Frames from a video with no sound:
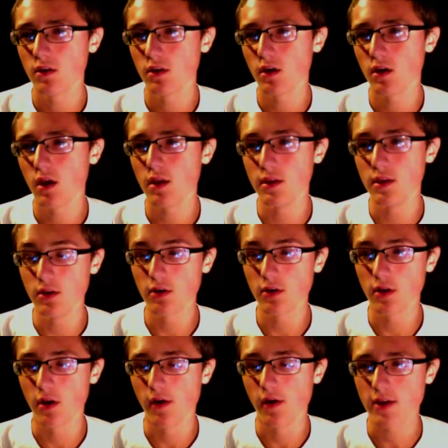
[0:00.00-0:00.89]
a year
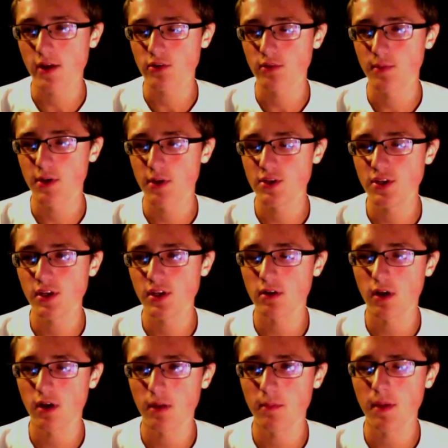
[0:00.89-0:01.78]
ago, actually.
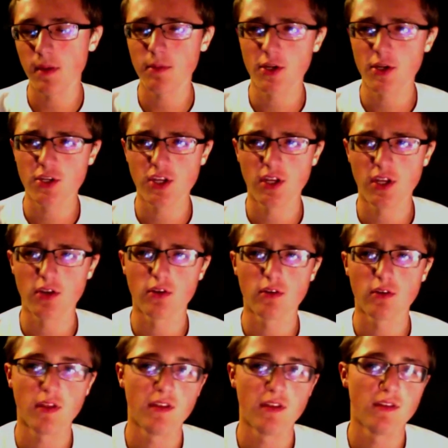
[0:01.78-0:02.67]
I made my channel
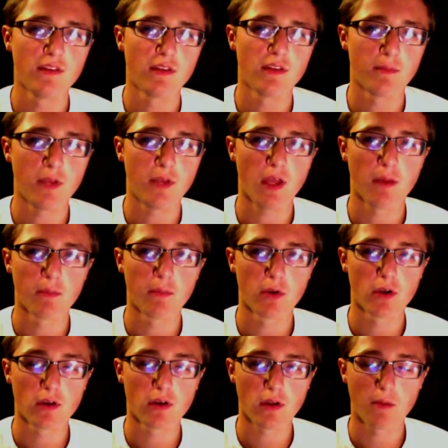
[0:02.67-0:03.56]
in
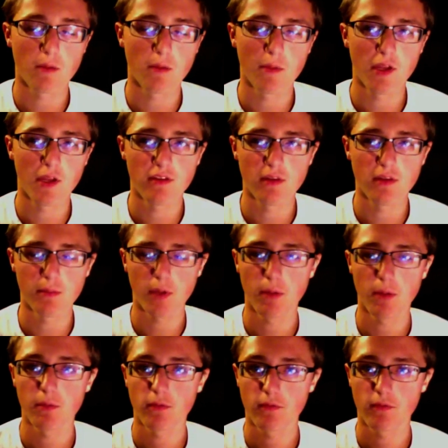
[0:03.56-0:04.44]
September. I made it
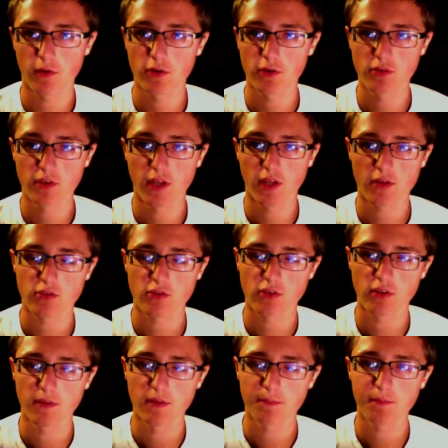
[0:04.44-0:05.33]
September 1st,
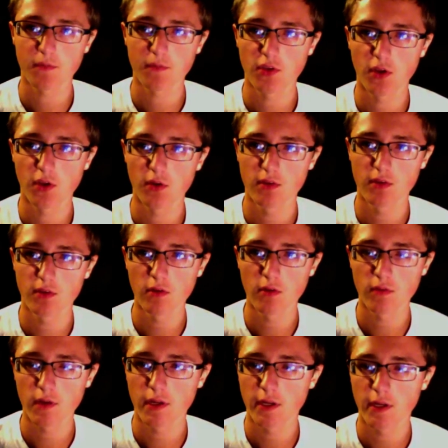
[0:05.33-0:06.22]
actually. So it's
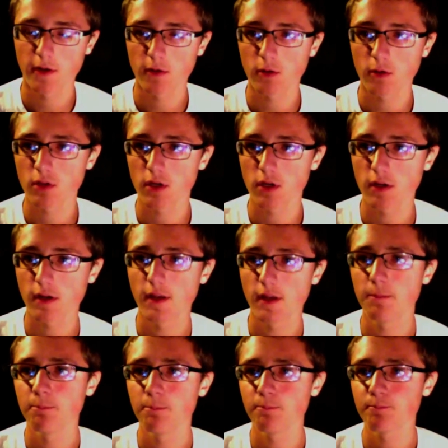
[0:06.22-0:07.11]
over a year old already.
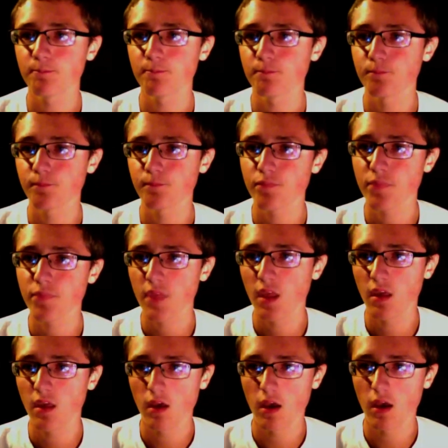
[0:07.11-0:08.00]

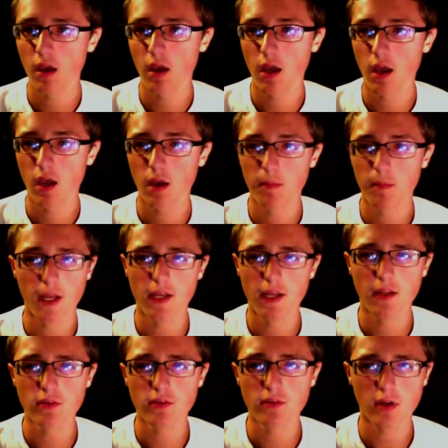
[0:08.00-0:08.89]
I
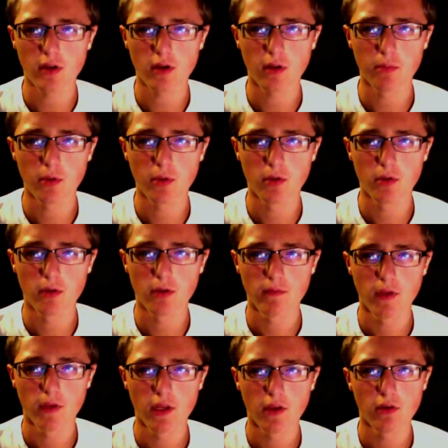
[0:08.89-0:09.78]
didn't start uploading
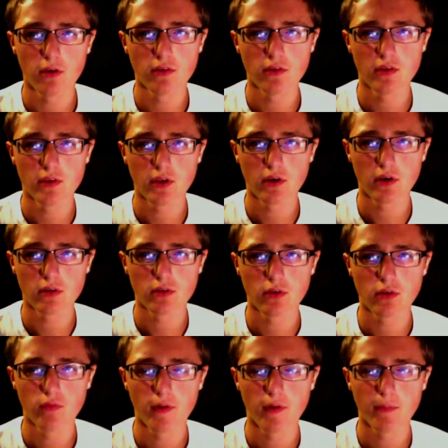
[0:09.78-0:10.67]
videos until
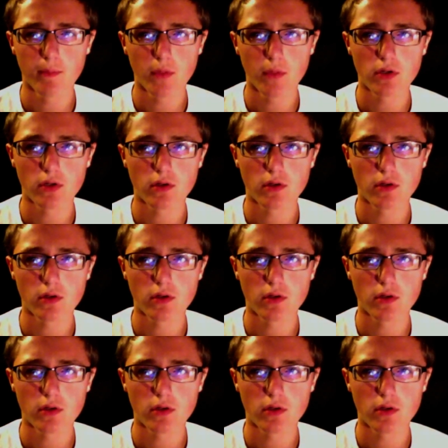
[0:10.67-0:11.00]
November